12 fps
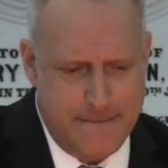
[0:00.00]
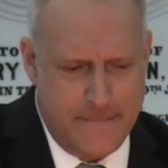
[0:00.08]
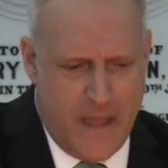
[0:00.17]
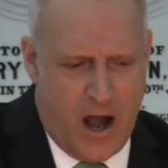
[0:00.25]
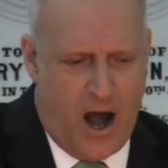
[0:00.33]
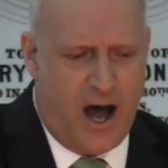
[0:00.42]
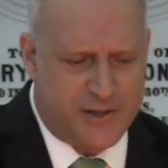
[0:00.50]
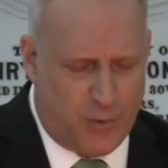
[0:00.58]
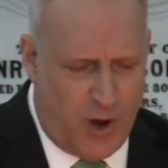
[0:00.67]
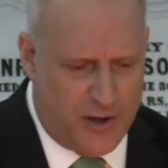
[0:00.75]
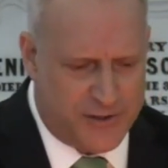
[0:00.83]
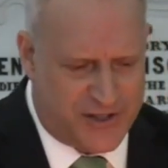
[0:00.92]

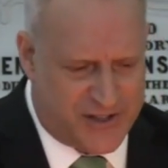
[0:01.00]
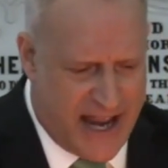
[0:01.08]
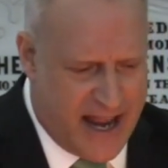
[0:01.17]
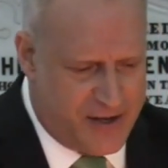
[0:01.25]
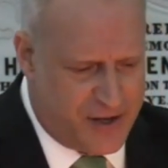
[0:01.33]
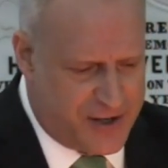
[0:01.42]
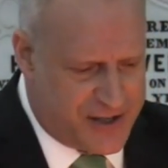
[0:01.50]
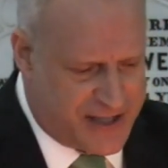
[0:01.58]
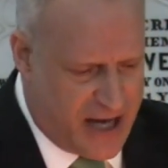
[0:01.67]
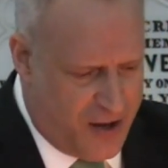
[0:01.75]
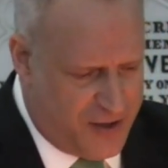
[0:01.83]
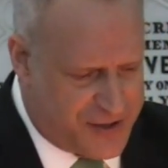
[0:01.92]
Oswald Sanders
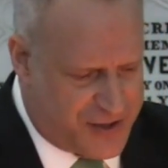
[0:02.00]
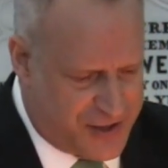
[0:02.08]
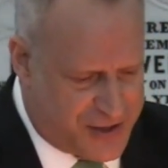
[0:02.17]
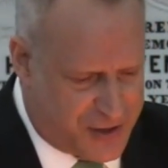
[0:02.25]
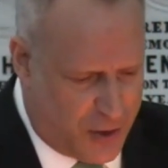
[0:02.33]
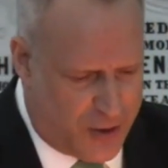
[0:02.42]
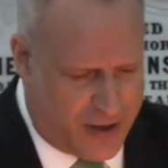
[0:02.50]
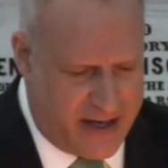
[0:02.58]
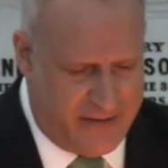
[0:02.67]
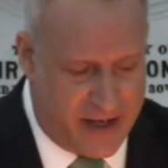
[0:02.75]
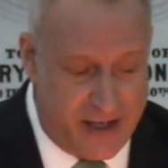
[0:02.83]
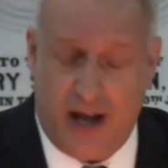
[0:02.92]
tells the story
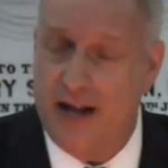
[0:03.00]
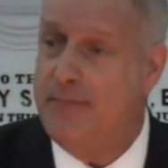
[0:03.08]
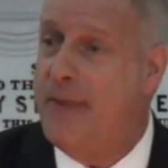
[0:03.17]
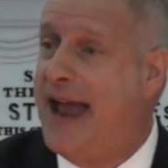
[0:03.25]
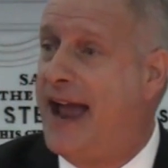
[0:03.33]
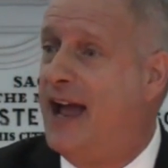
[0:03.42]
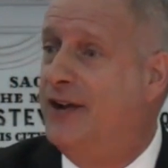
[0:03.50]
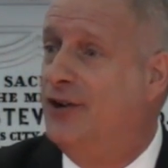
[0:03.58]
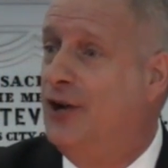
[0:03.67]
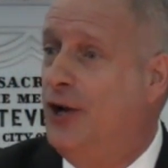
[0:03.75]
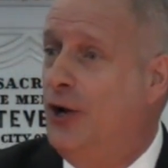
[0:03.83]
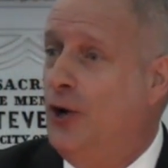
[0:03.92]
of a young man
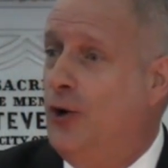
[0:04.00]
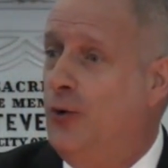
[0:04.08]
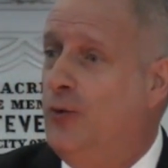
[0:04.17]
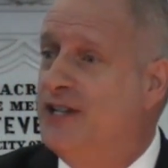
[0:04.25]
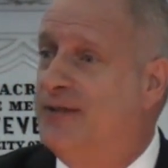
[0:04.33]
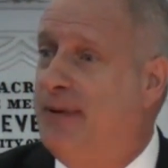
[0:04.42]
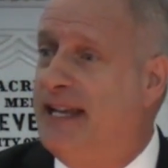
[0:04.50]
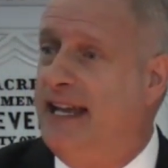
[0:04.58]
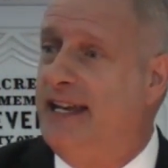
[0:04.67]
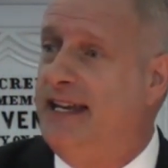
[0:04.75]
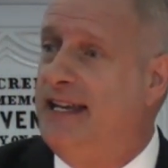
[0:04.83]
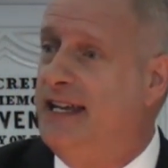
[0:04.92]
who was
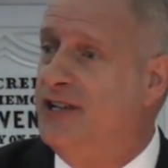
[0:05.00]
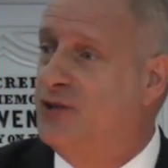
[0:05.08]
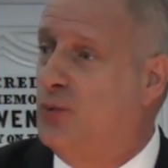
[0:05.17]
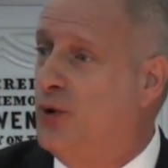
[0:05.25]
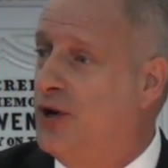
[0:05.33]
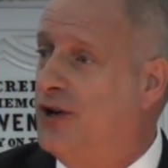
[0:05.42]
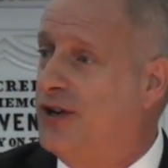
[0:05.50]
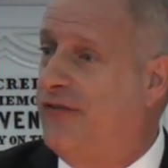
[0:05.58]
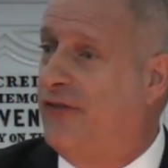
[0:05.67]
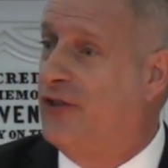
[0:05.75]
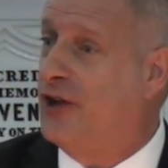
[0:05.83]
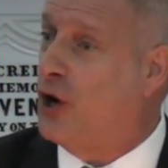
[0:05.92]
beginning his work
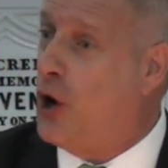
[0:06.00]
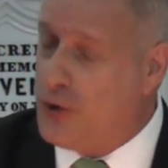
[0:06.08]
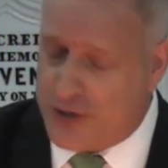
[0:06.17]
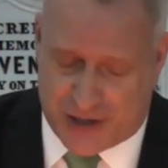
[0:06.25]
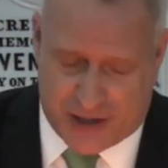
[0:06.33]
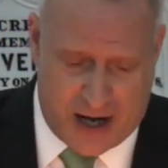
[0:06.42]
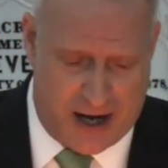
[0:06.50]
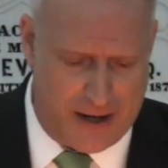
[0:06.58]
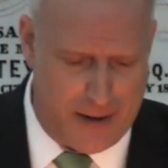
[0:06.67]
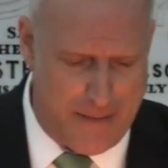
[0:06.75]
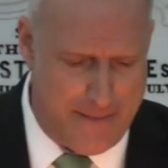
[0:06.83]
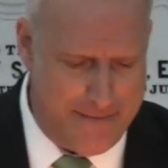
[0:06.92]
for the Coast Guard.
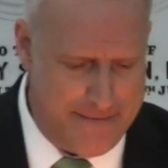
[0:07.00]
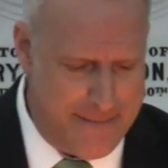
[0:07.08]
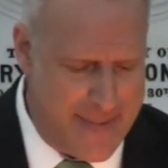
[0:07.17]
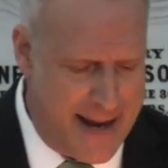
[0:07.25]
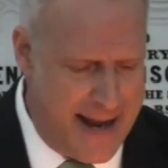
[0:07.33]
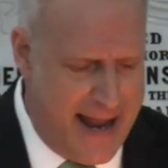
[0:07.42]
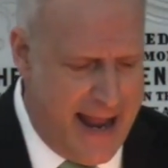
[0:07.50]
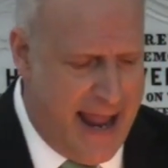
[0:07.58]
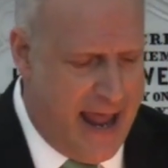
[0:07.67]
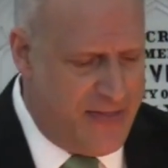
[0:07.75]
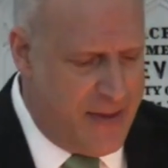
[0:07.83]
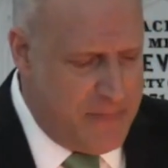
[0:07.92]

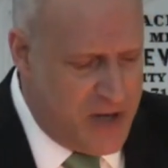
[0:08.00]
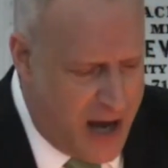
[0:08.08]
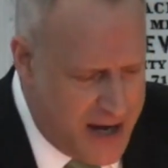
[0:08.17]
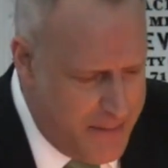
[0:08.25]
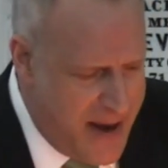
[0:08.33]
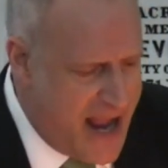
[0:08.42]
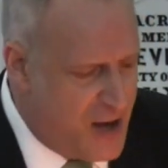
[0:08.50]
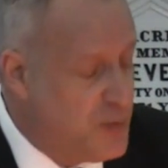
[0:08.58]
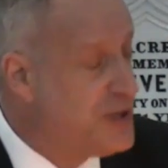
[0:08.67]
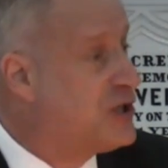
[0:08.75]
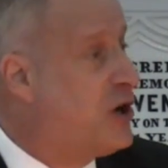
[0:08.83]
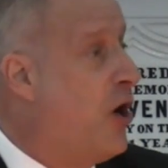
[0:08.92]
And the young man
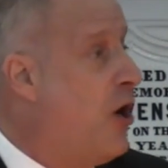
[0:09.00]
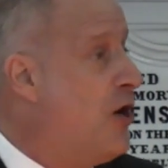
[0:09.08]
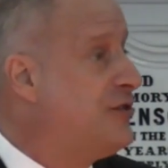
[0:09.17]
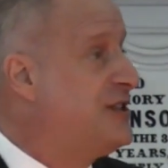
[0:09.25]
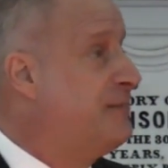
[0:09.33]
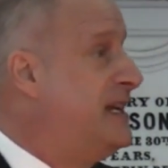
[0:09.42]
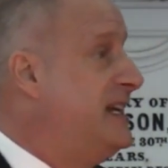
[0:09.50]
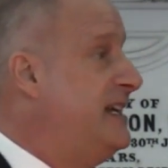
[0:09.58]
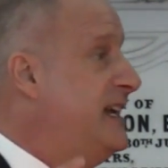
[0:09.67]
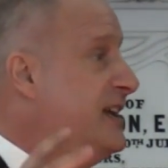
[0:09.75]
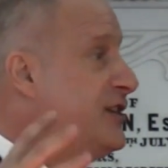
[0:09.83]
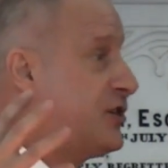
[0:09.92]
was called to be
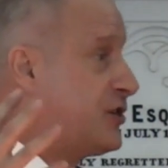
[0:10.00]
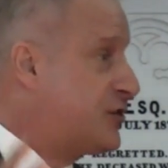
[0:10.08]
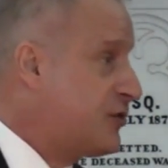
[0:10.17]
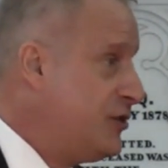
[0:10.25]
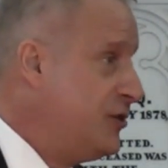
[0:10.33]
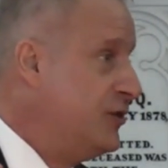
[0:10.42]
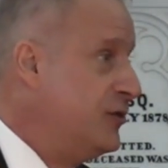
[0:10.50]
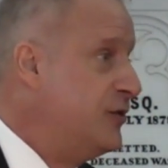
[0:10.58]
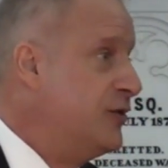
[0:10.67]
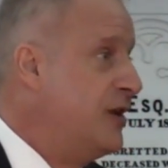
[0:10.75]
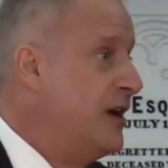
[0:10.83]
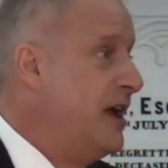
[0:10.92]
in a
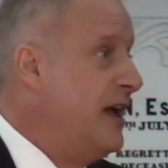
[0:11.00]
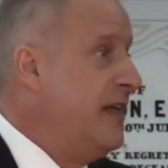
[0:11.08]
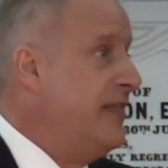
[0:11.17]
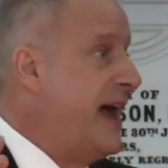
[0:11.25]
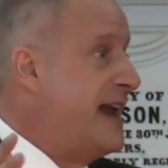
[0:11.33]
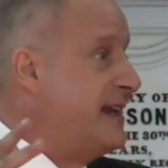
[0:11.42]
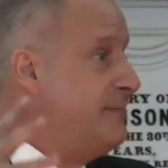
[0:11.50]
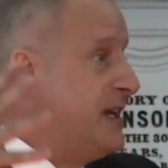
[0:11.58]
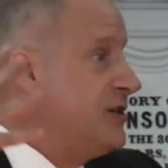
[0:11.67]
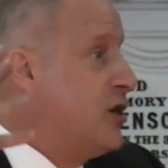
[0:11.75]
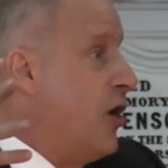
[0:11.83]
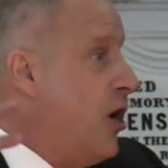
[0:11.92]
crew that had
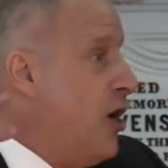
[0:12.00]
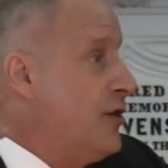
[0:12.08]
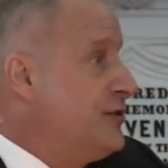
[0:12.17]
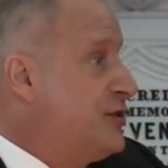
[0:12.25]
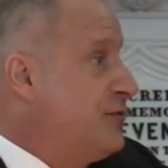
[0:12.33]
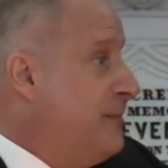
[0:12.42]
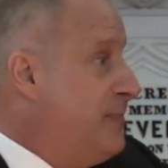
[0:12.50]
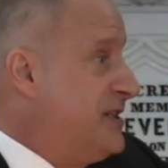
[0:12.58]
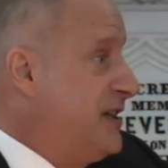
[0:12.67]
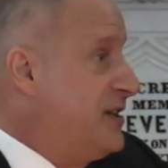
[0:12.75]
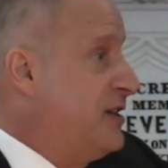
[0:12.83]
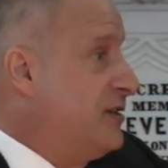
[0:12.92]
been called to a
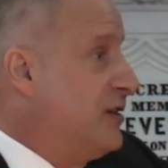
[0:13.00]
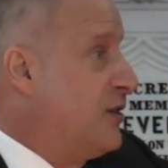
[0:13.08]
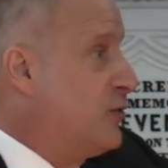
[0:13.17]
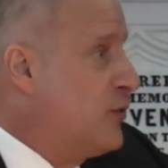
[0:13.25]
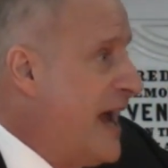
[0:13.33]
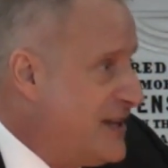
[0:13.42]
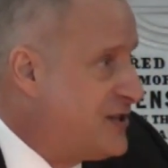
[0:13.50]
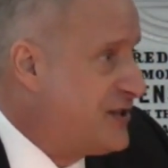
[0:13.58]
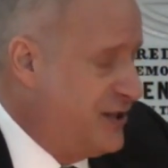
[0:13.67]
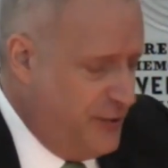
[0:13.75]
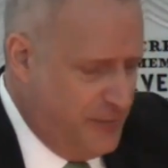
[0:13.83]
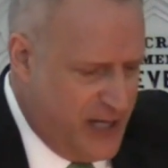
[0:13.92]
particular
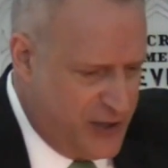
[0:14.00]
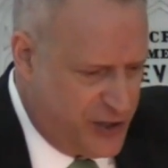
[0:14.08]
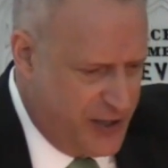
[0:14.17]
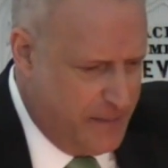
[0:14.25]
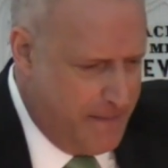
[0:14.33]
rescue mission